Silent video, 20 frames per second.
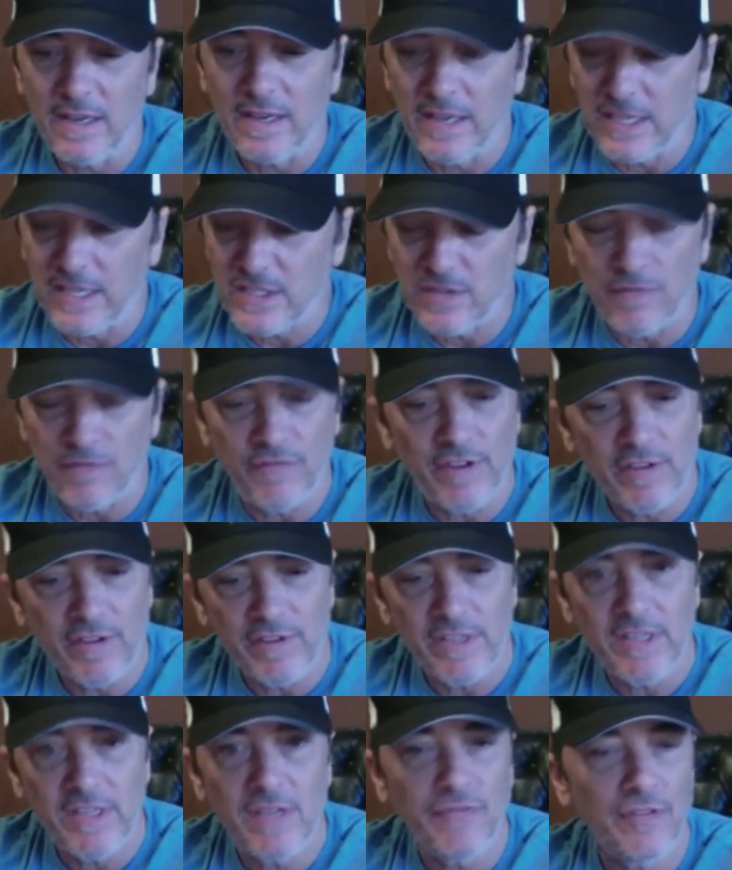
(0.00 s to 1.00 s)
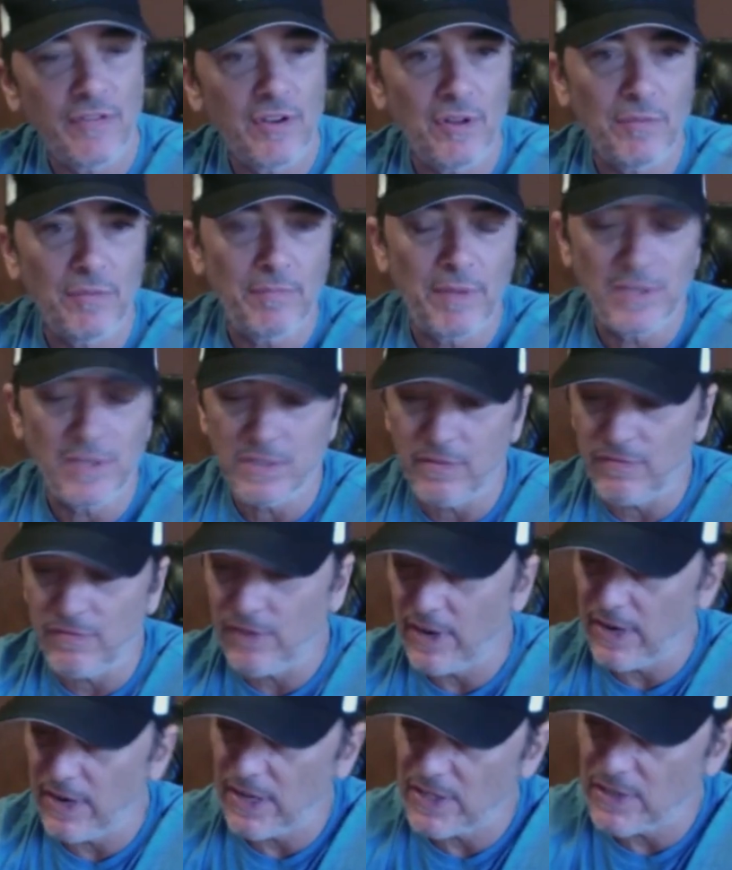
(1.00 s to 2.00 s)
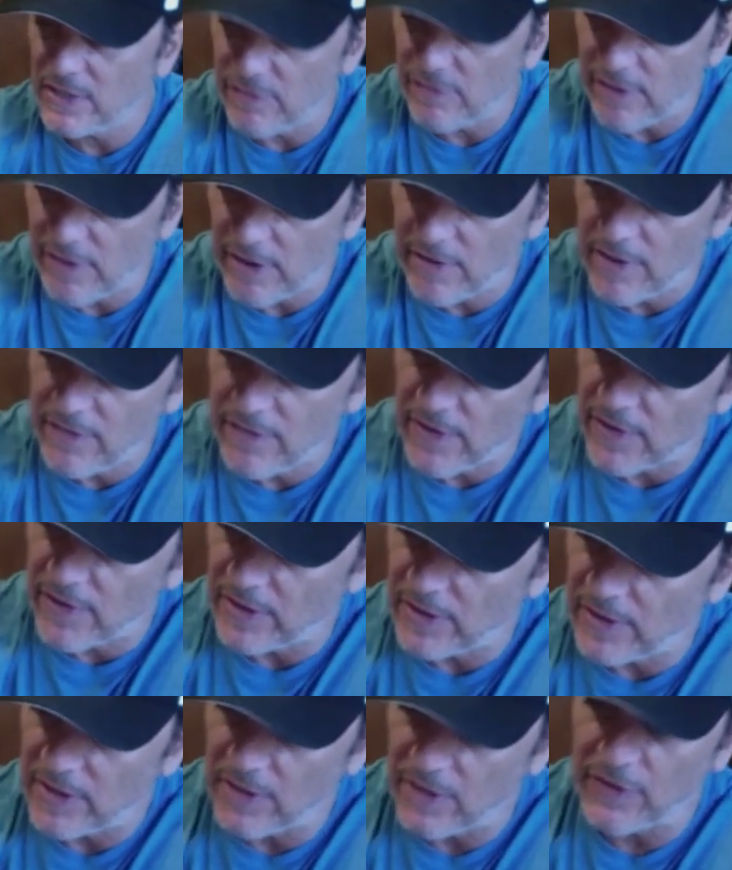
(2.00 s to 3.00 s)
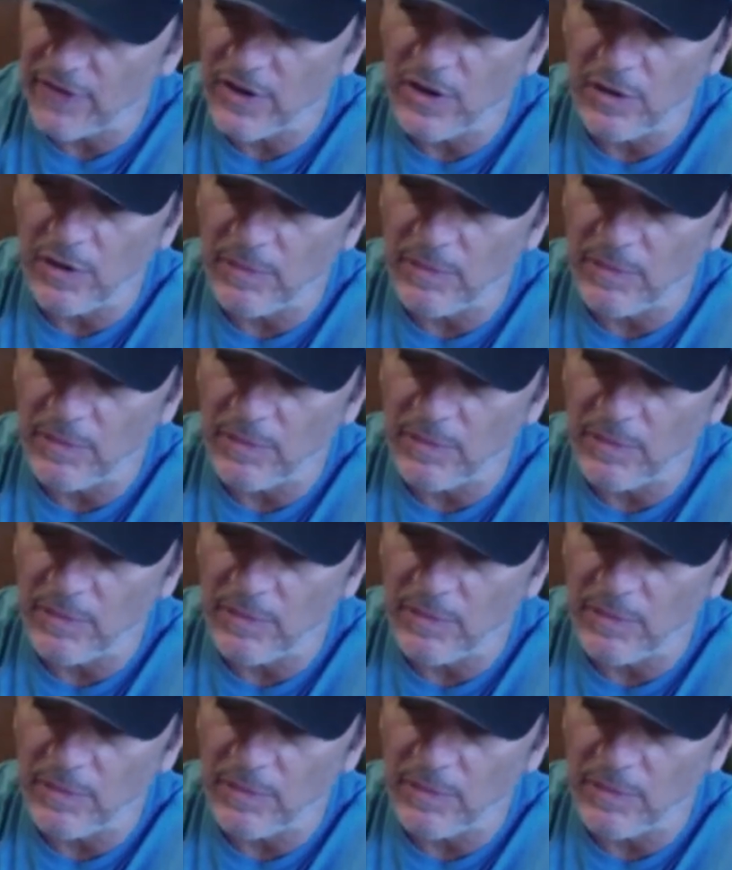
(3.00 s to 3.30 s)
It's a very, very difficult